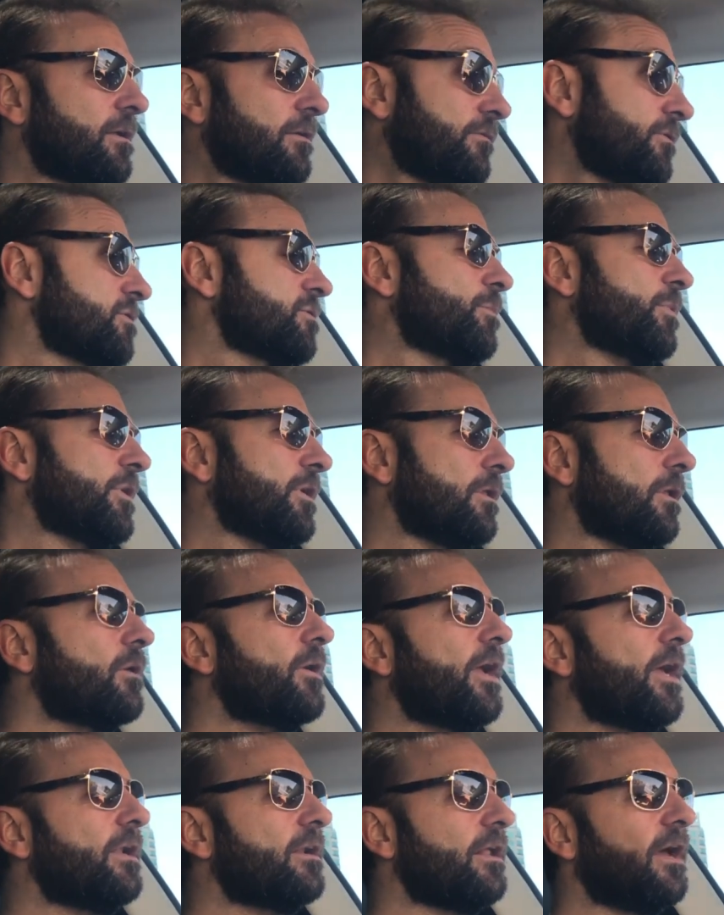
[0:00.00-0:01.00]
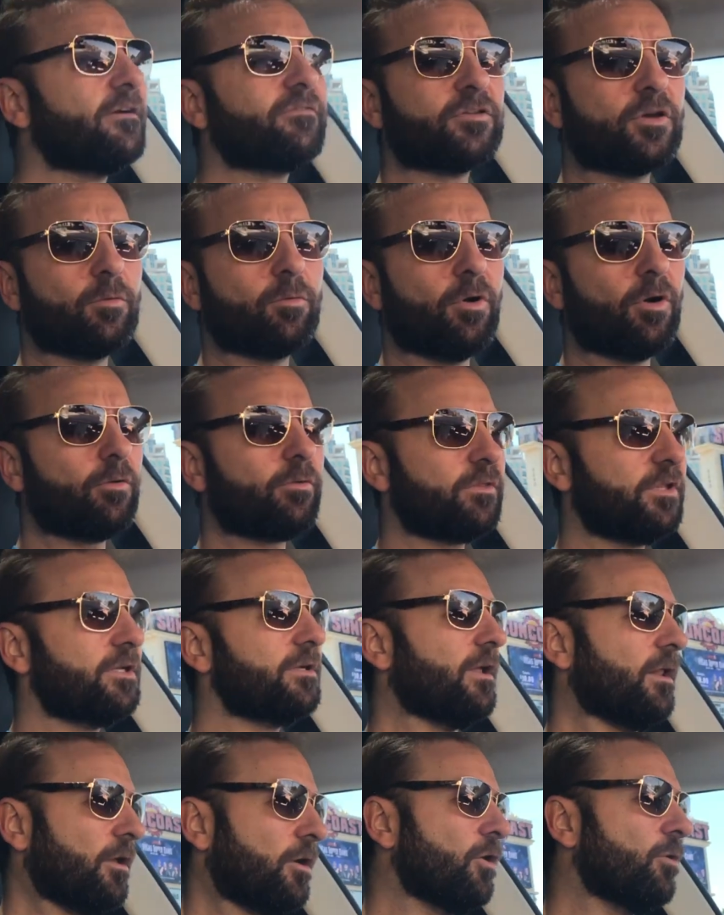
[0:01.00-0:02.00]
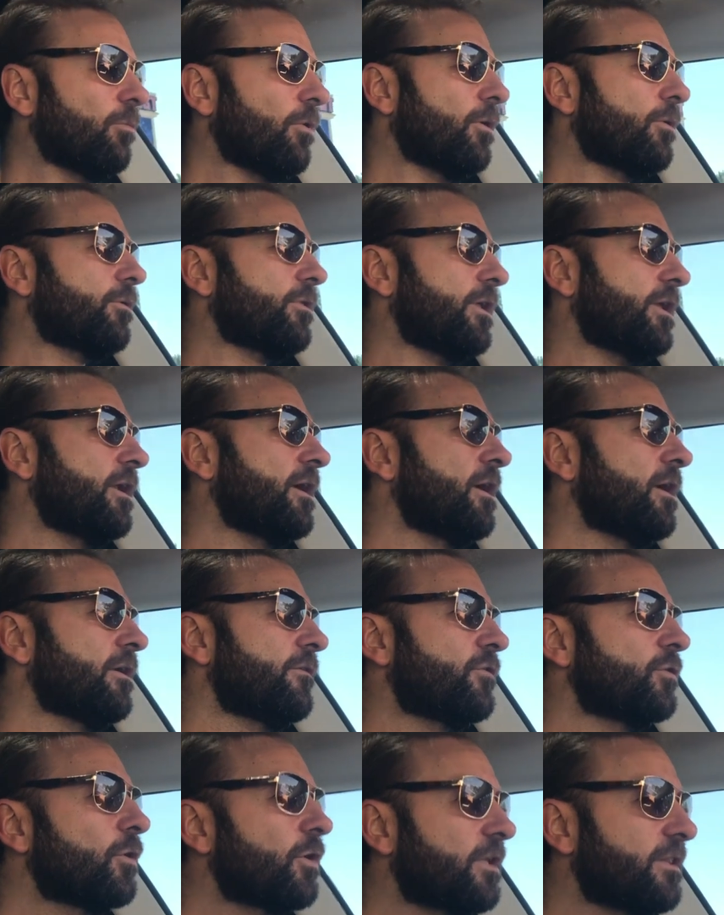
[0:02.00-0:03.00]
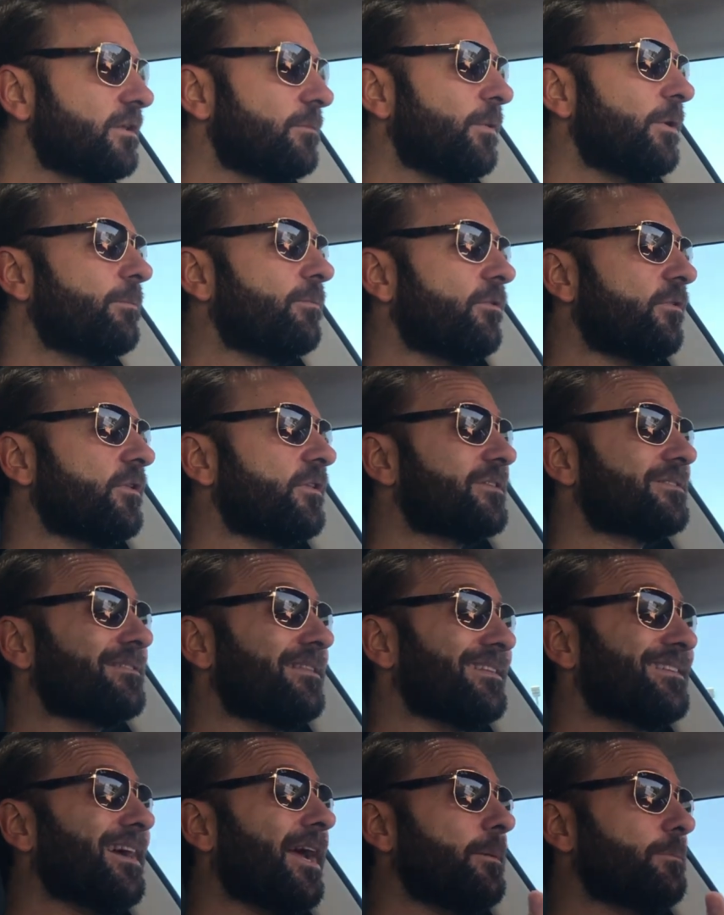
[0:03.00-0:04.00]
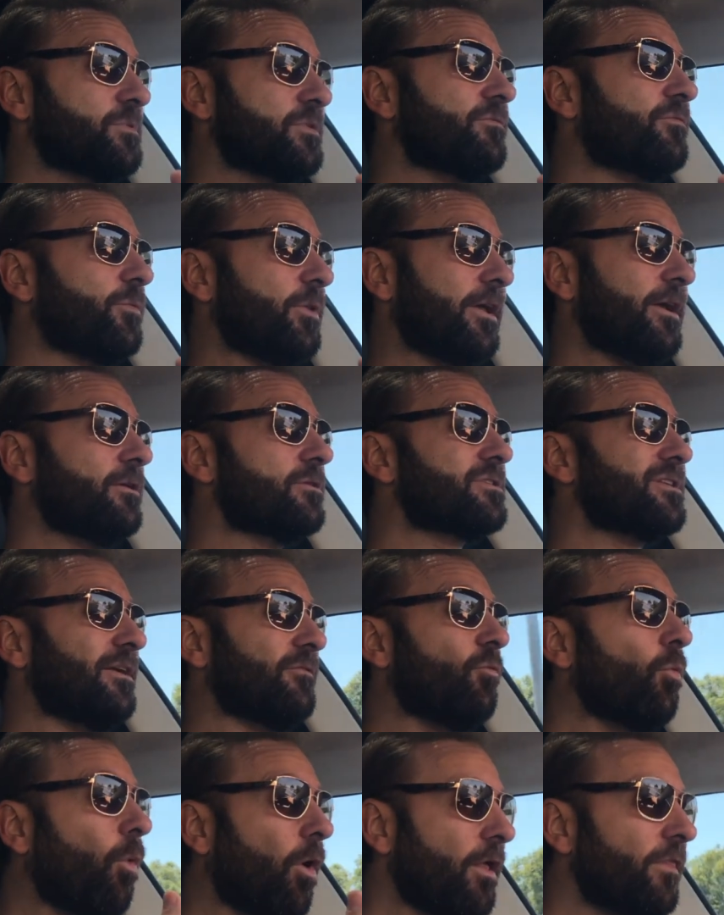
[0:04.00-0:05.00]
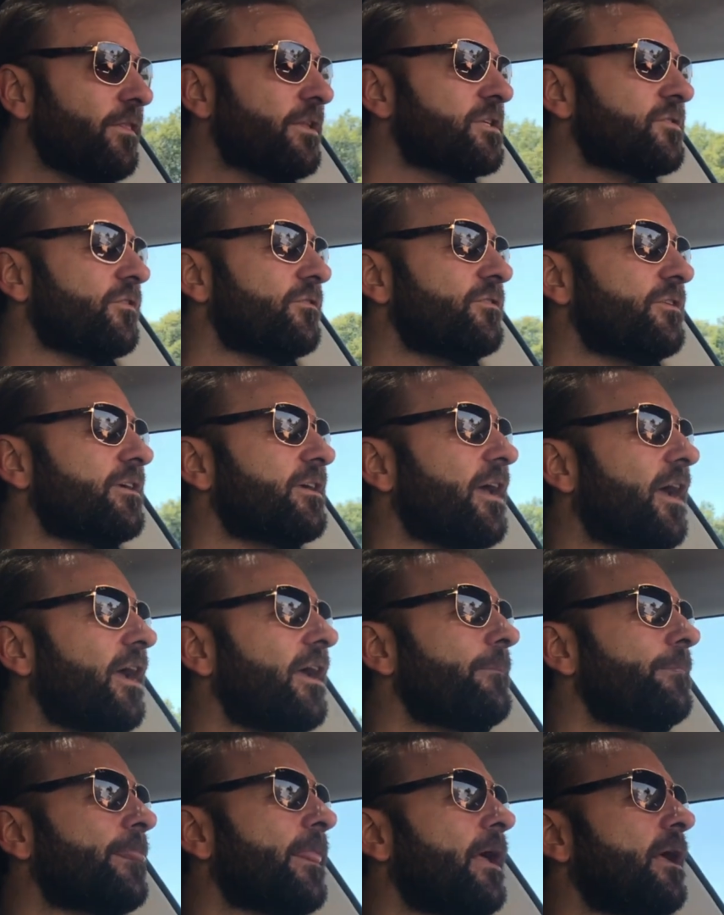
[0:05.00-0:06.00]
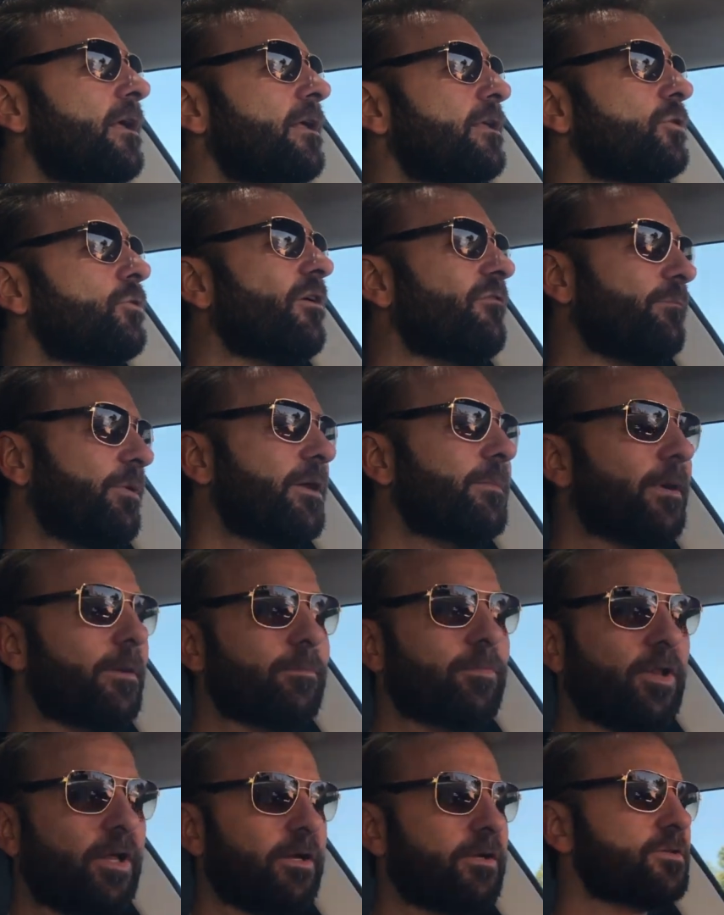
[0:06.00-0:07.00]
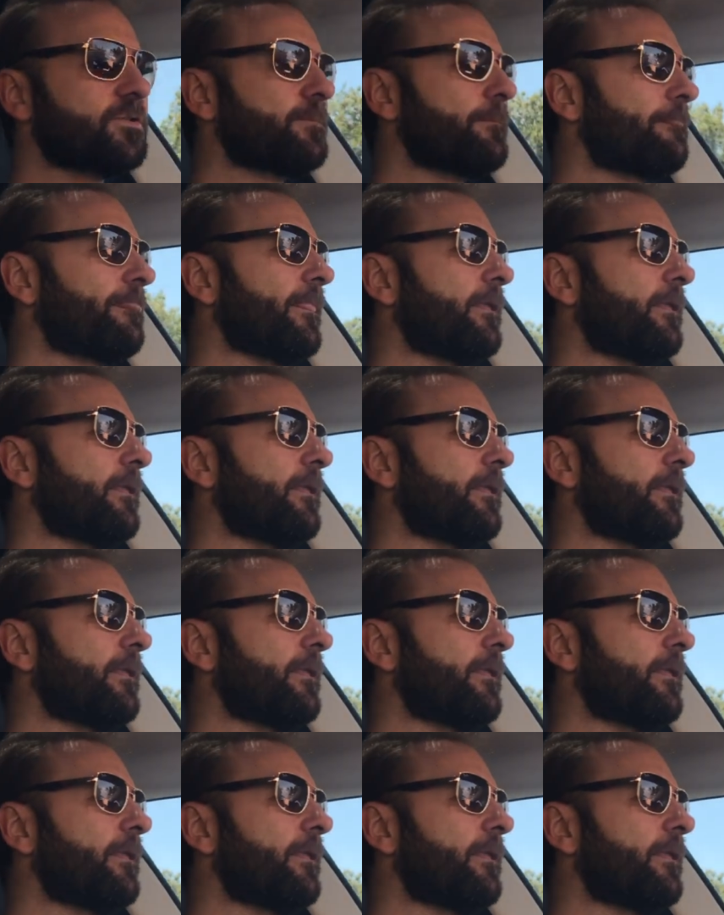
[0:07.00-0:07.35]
if there's a PLO hand and I have to go broke with it, I'll go broke with it. If you look at the people, the, the types of players that have won this 50K, you have big bet players.